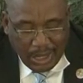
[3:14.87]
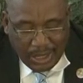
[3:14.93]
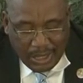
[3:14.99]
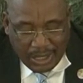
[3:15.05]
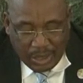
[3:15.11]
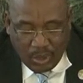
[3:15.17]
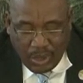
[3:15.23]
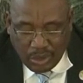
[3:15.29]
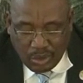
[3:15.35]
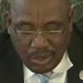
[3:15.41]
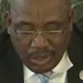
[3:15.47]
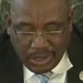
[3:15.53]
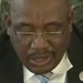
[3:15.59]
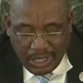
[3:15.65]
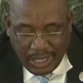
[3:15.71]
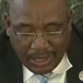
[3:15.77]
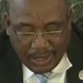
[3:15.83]
this was
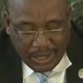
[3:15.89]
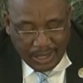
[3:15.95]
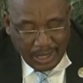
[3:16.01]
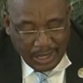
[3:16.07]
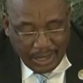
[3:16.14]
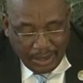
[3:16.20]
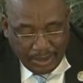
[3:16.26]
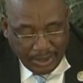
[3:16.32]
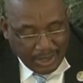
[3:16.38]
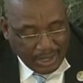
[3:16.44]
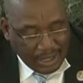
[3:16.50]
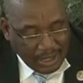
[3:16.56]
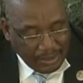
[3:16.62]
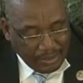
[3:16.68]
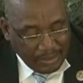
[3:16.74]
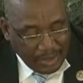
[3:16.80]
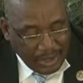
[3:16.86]
considered risky.